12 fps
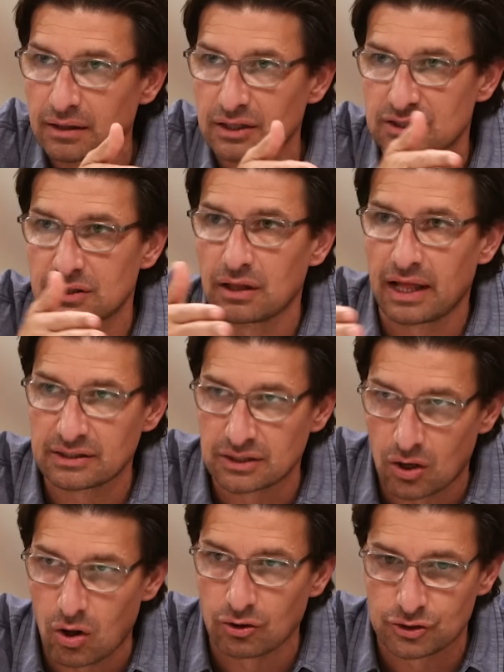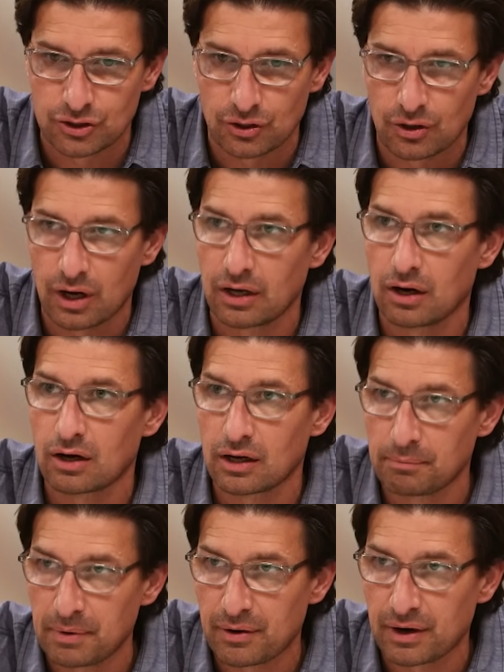that still has a culture and not an
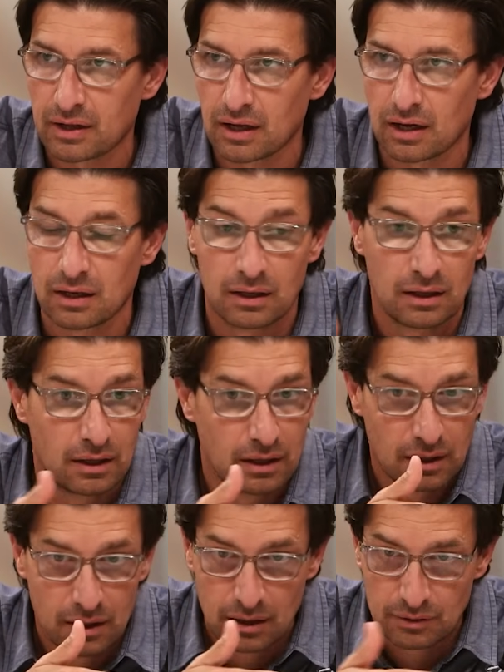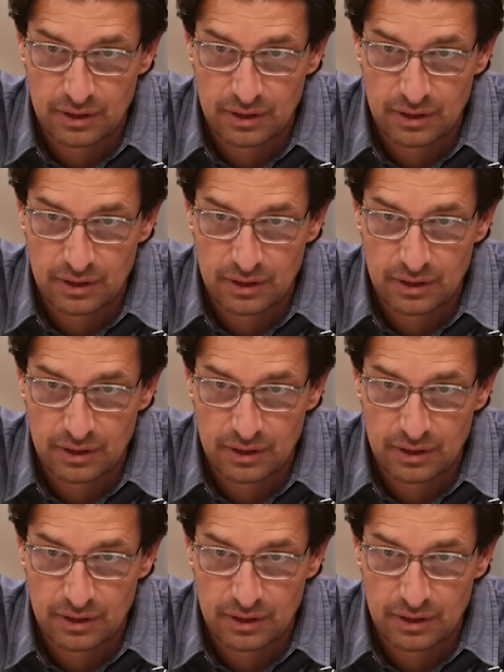America yeah.